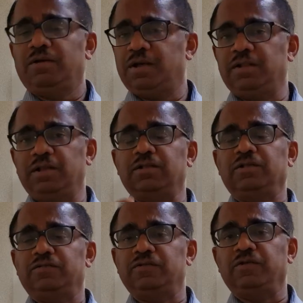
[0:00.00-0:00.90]
and the other
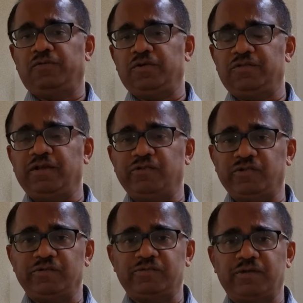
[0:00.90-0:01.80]
is a
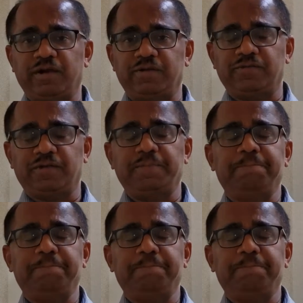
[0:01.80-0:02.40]
differentiation strategy.